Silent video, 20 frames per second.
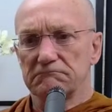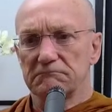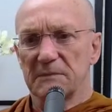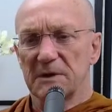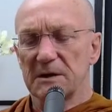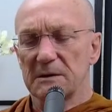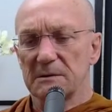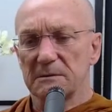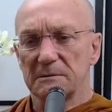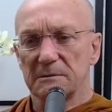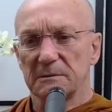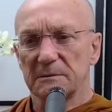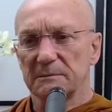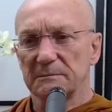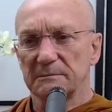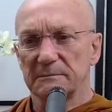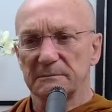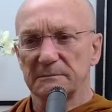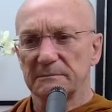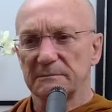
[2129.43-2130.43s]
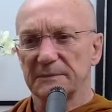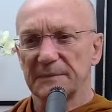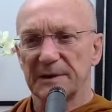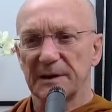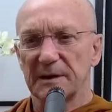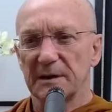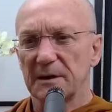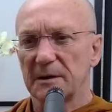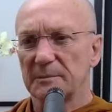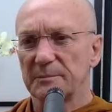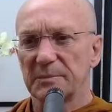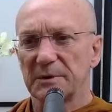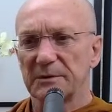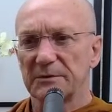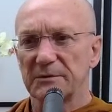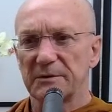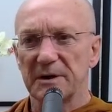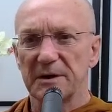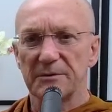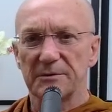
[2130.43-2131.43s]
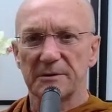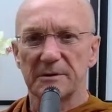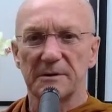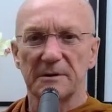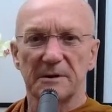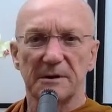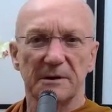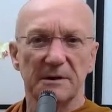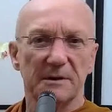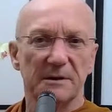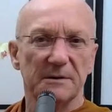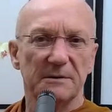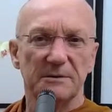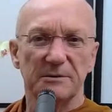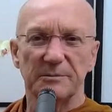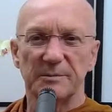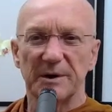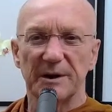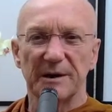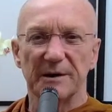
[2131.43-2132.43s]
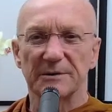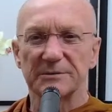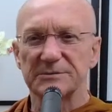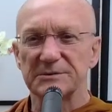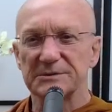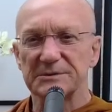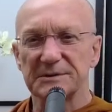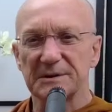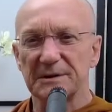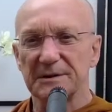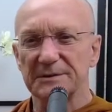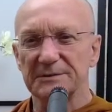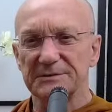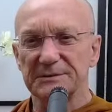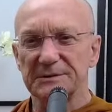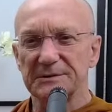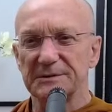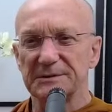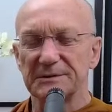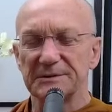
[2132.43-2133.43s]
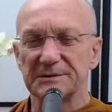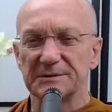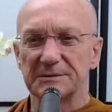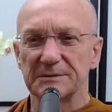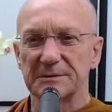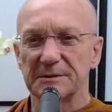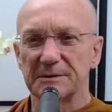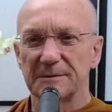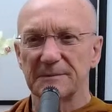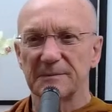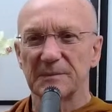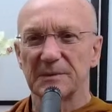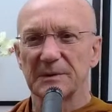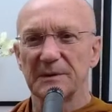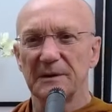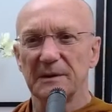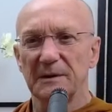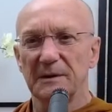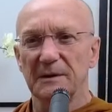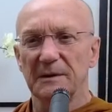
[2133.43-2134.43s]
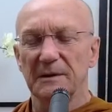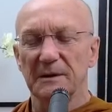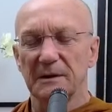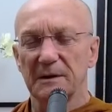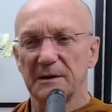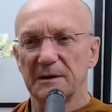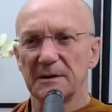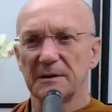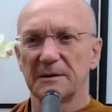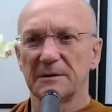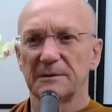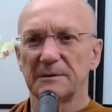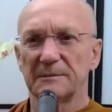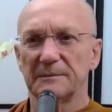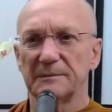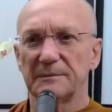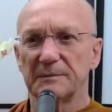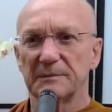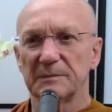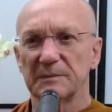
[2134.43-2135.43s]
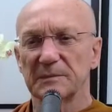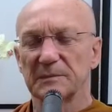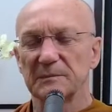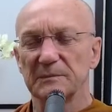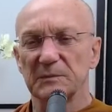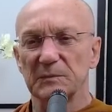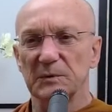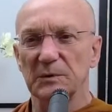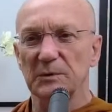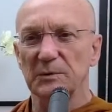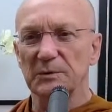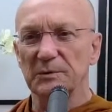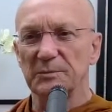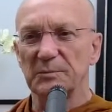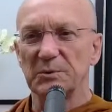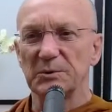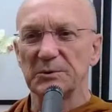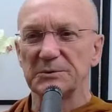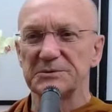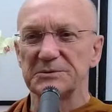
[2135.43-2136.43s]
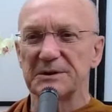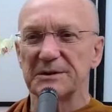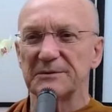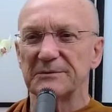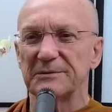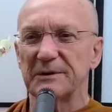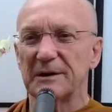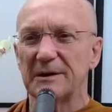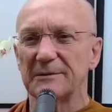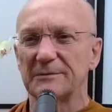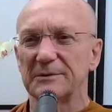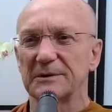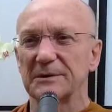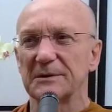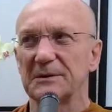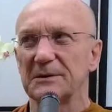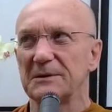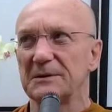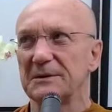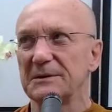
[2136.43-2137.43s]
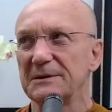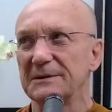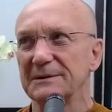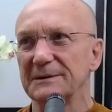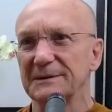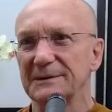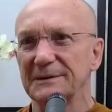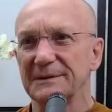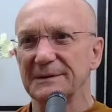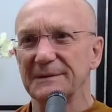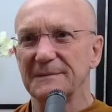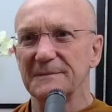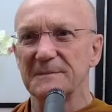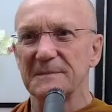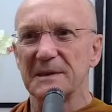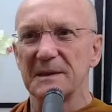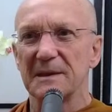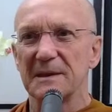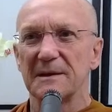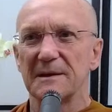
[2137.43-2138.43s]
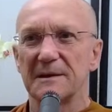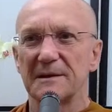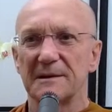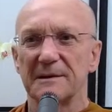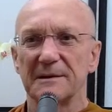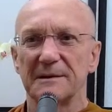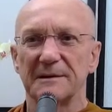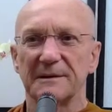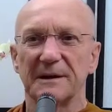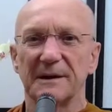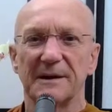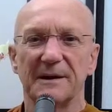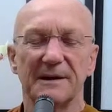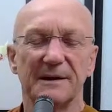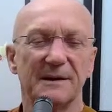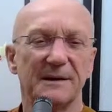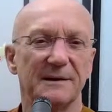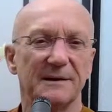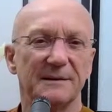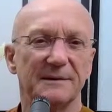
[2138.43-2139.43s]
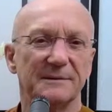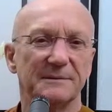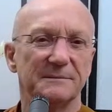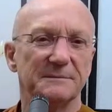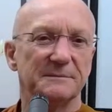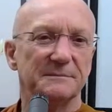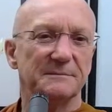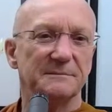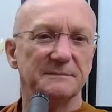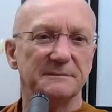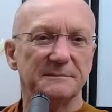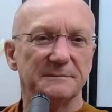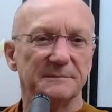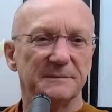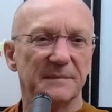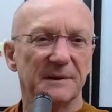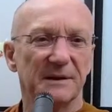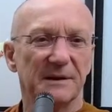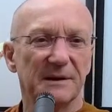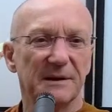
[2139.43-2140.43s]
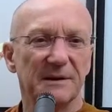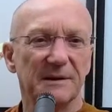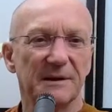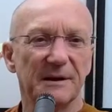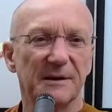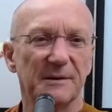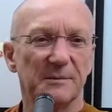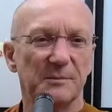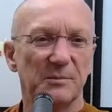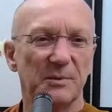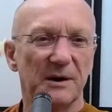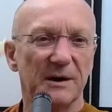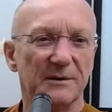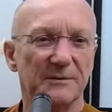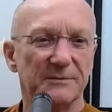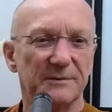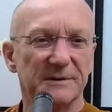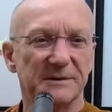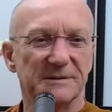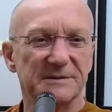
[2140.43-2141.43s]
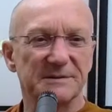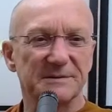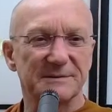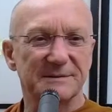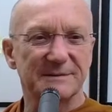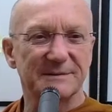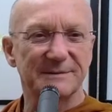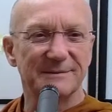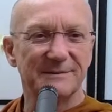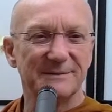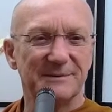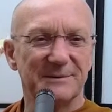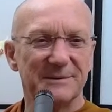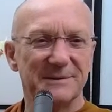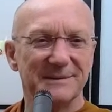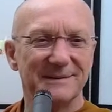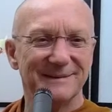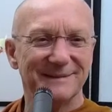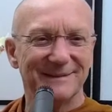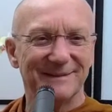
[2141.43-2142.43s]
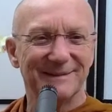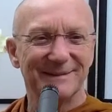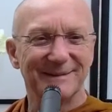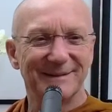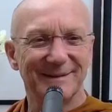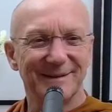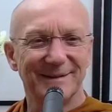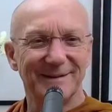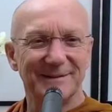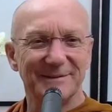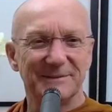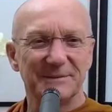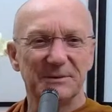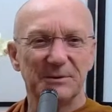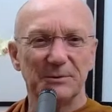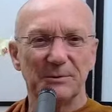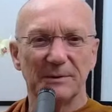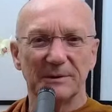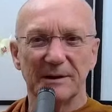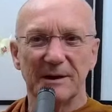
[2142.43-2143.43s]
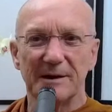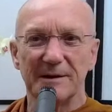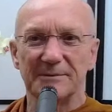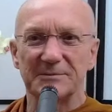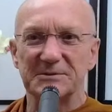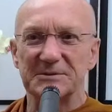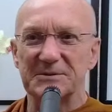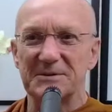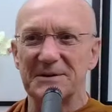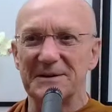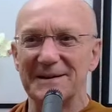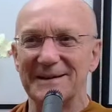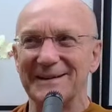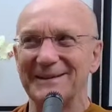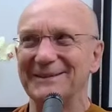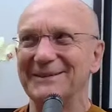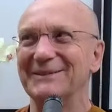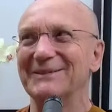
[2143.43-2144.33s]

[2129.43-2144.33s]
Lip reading: yeah, get up at 3:30, do my exercises, go to puja at 5 o'clock, um, have breakfast, do a live stream,